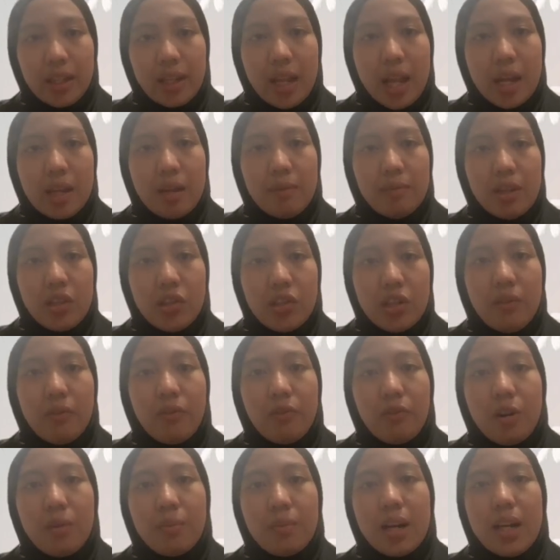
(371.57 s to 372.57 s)
Adaptation
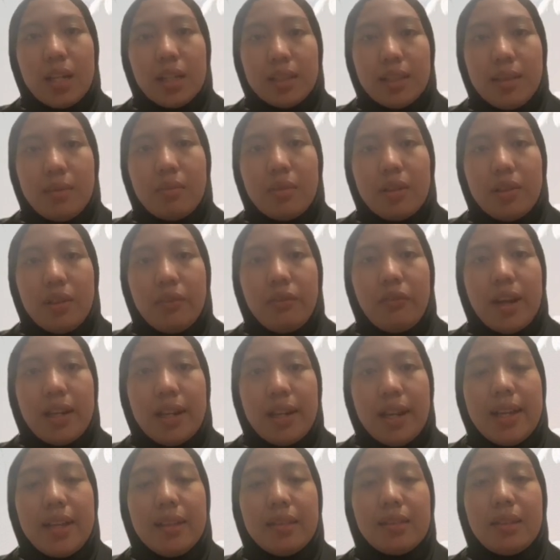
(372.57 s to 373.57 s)
from Arctic marine
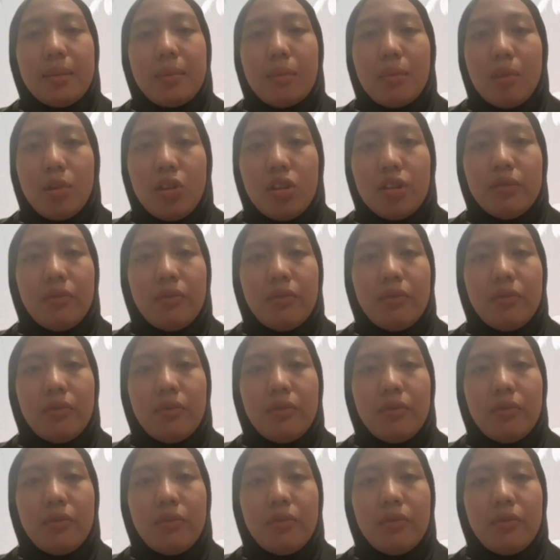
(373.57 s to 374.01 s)
fungi is the most